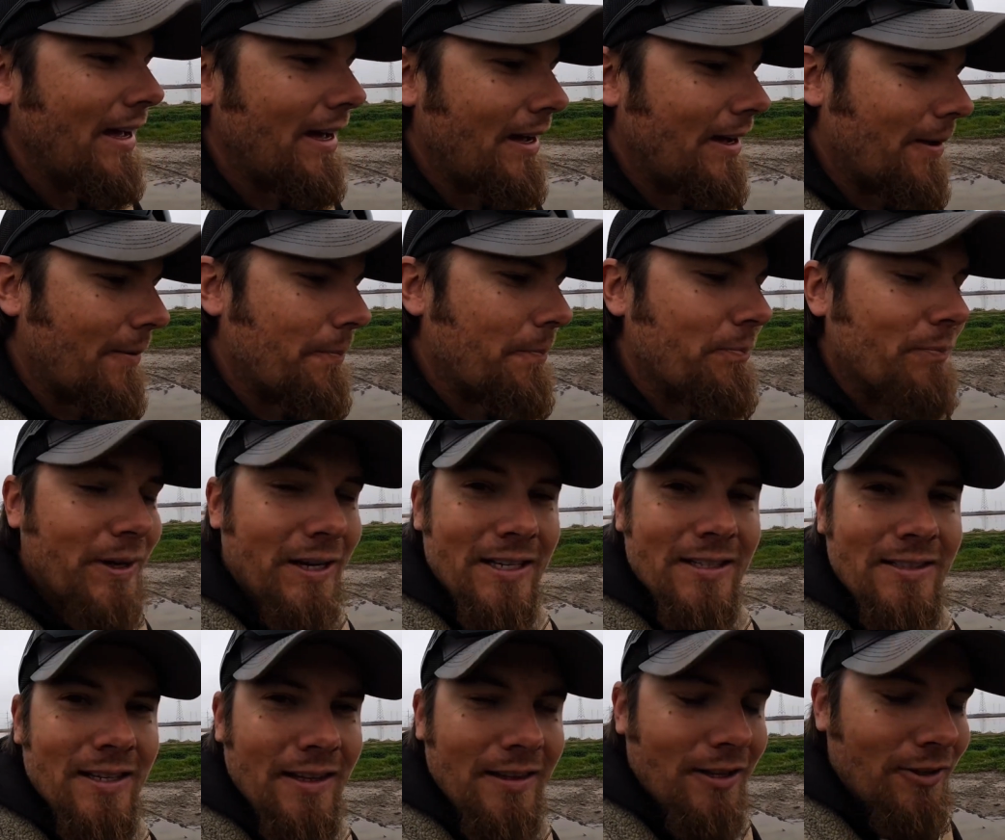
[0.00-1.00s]
Um, but he
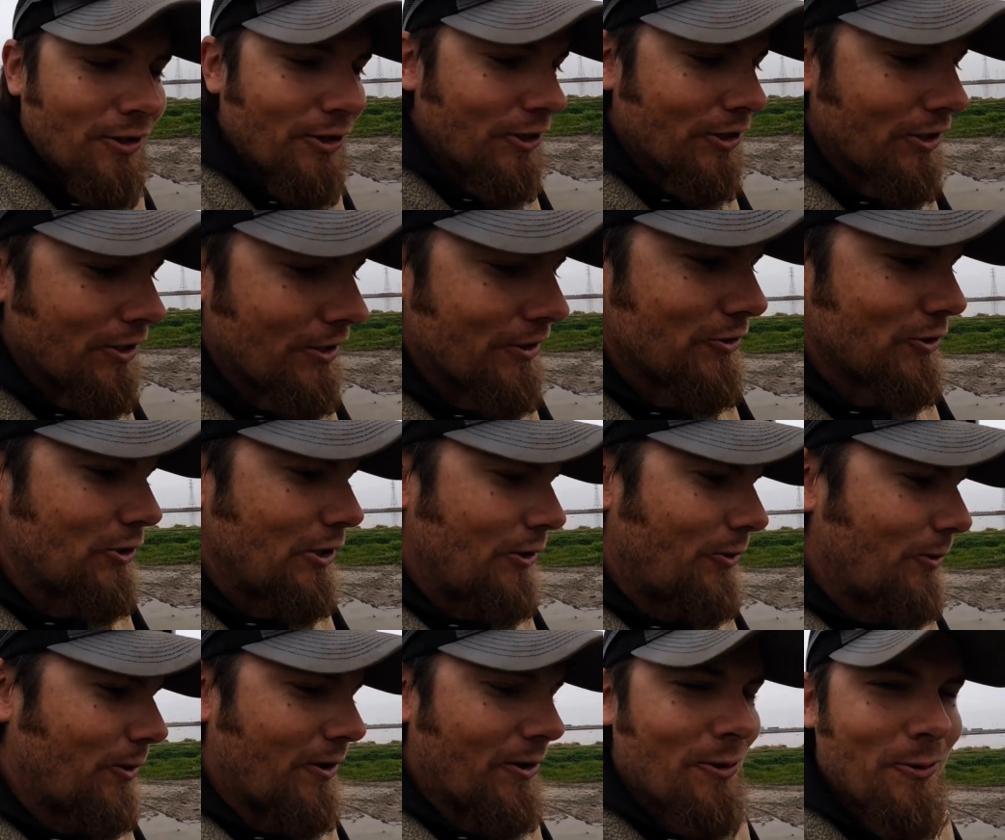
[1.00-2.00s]
said they look good.
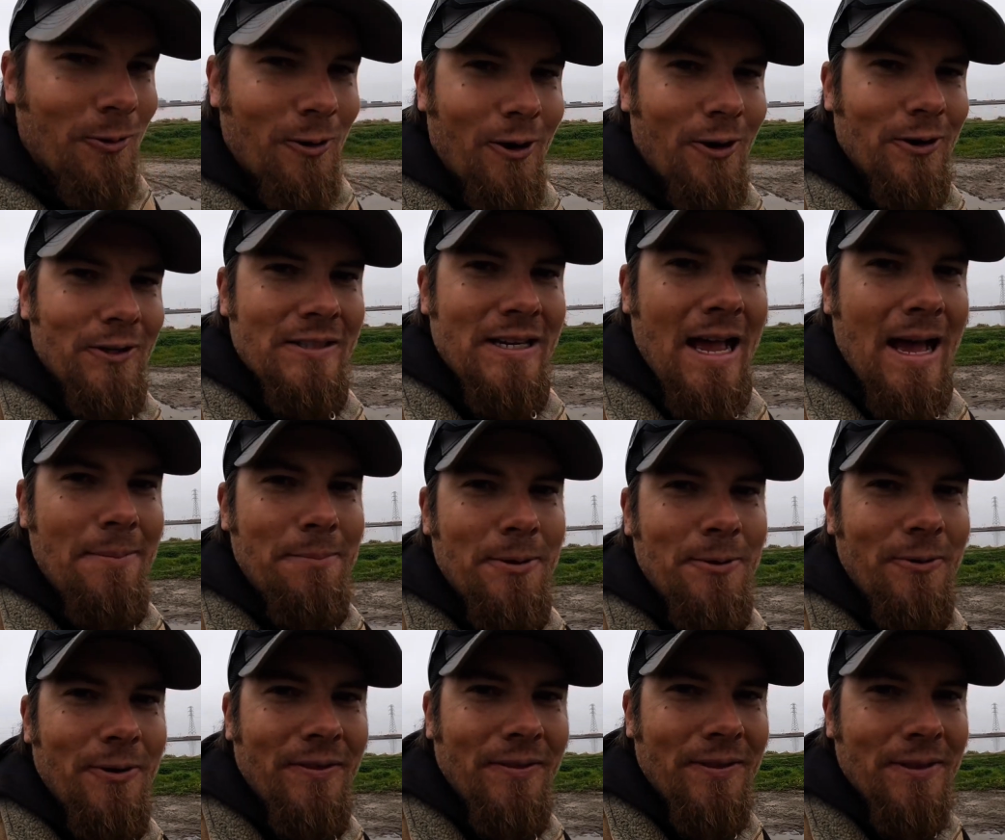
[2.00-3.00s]
So we're, we're always
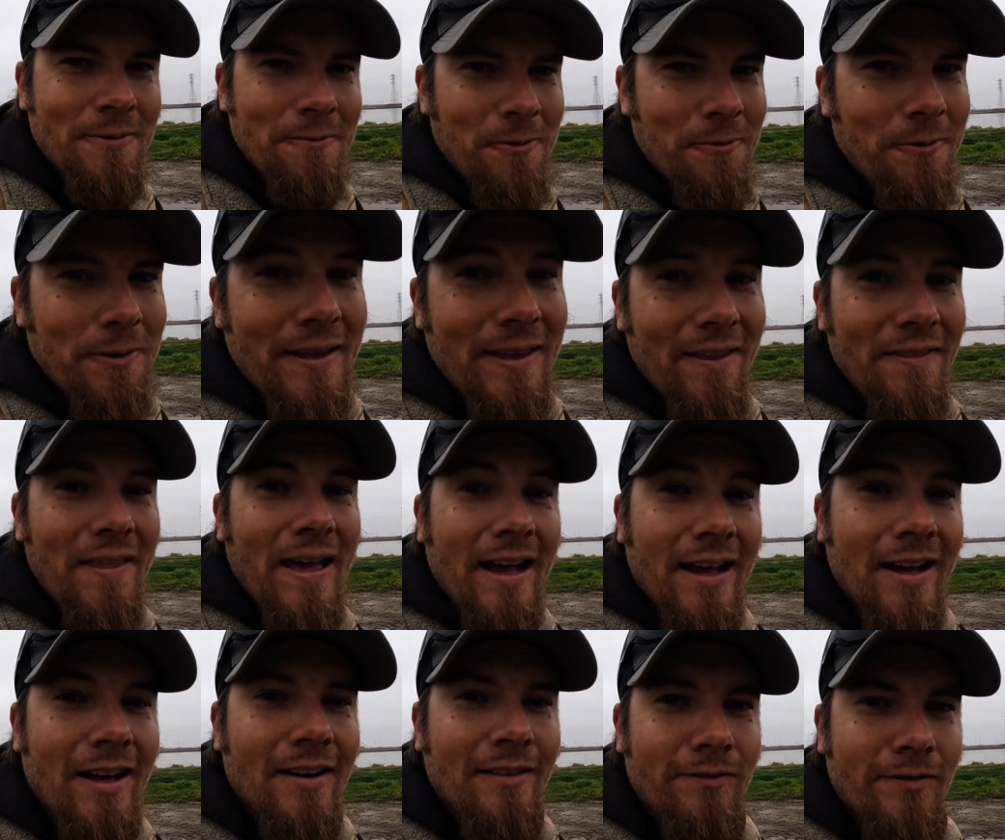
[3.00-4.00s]
happy when, when we get
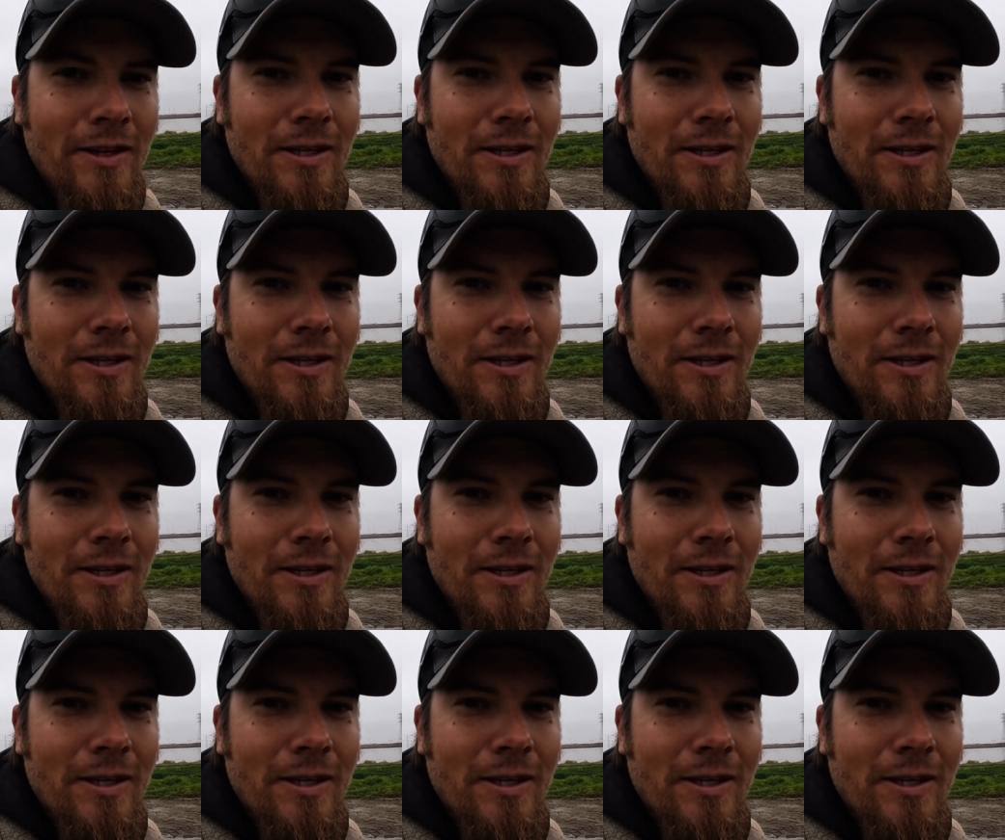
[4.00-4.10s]
that kind of